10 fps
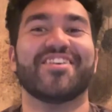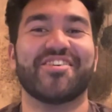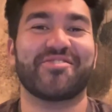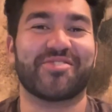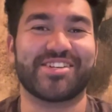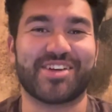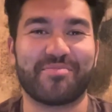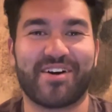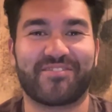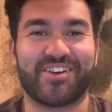What is up,
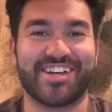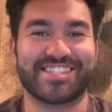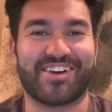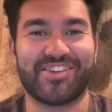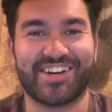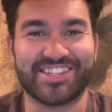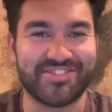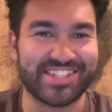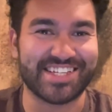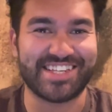my friends? How are y'all
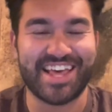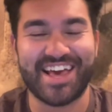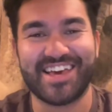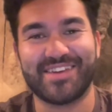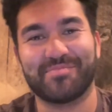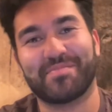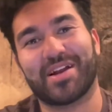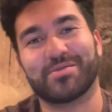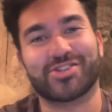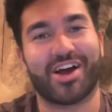doing today? My
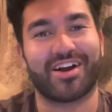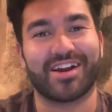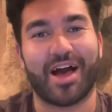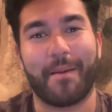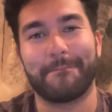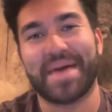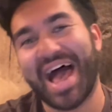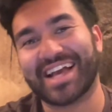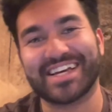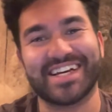name is Sean, and I'm
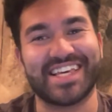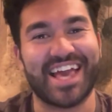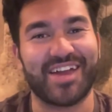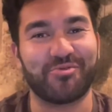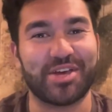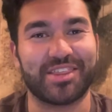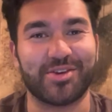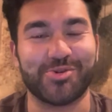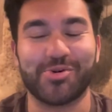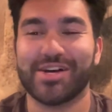back again with
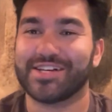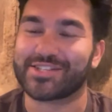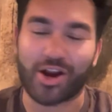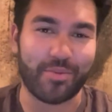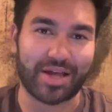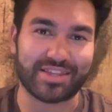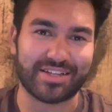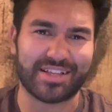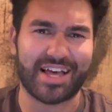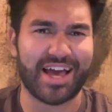you. Sorry about the
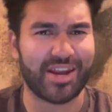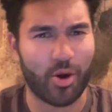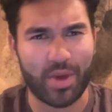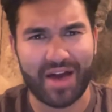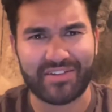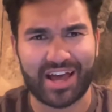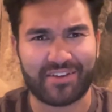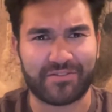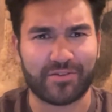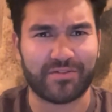delay. I know we haven't had a
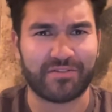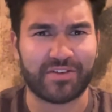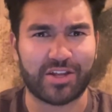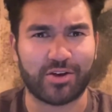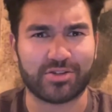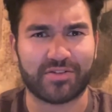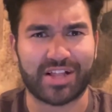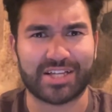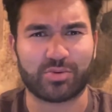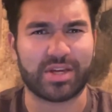few videos over the
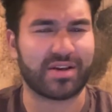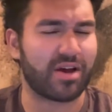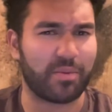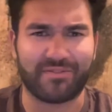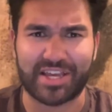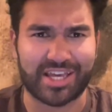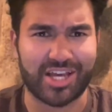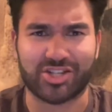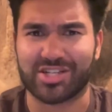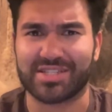last week, a couple
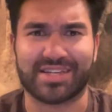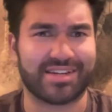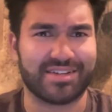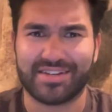vacations and a